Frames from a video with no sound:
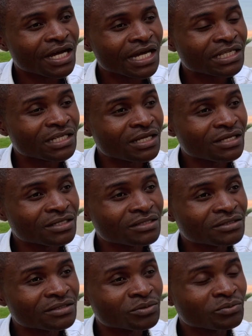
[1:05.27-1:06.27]
And
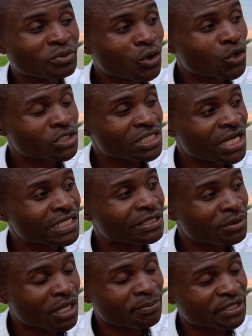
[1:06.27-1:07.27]
because he
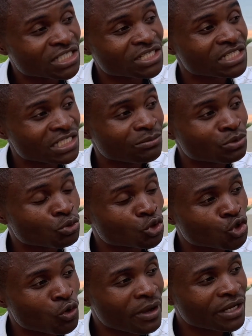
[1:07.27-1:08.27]
had a penetrating abdominal
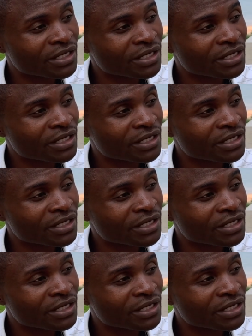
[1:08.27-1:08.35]
trauma